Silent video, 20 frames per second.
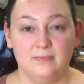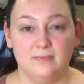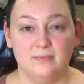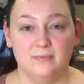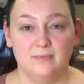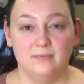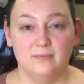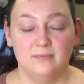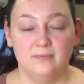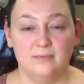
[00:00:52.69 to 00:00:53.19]

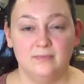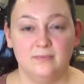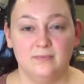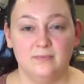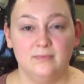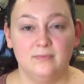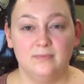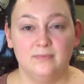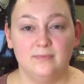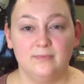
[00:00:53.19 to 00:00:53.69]

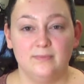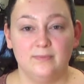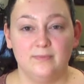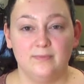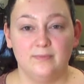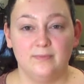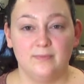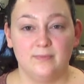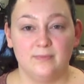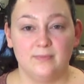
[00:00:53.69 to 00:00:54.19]

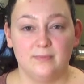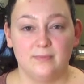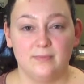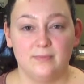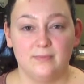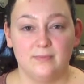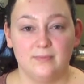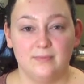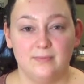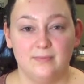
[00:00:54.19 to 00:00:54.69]

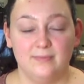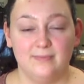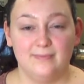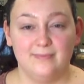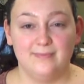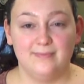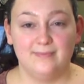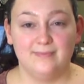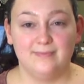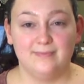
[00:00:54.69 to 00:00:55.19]

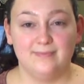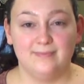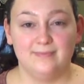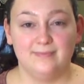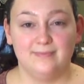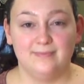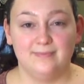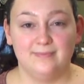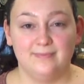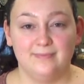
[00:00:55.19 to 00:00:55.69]

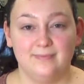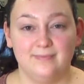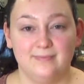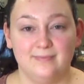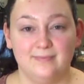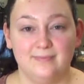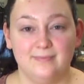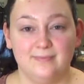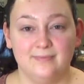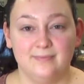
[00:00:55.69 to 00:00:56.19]

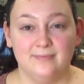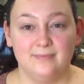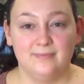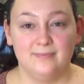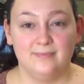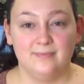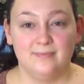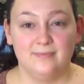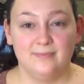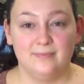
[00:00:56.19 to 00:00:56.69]

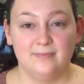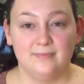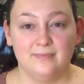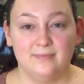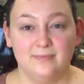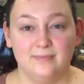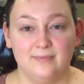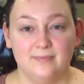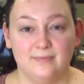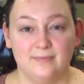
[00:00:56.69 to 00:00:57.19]

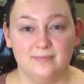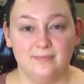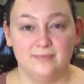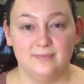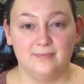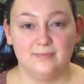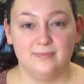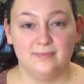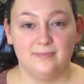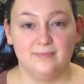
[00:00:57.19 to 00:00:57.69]

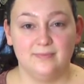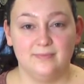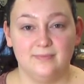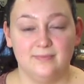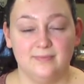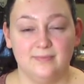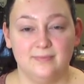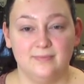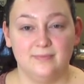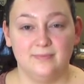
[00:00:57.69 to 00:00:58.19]

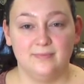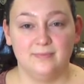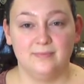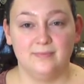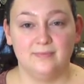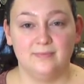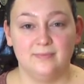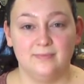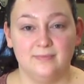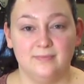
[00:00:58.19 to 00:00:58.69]

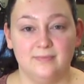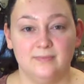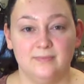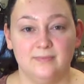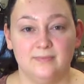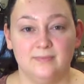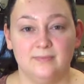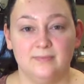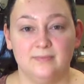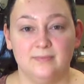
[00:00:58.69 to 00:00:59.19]

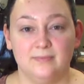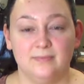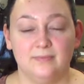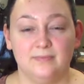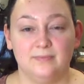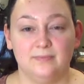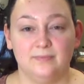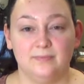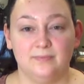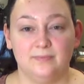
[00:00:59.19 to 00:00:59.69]

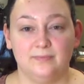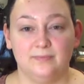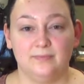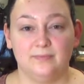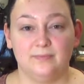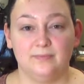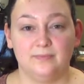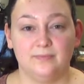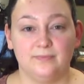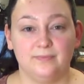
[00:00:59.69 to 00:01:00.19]

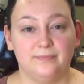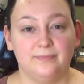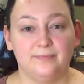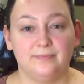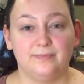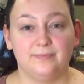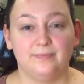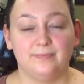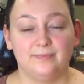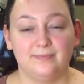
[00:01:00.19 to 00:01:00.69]

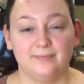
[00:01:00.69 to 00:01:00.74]
(not speaking)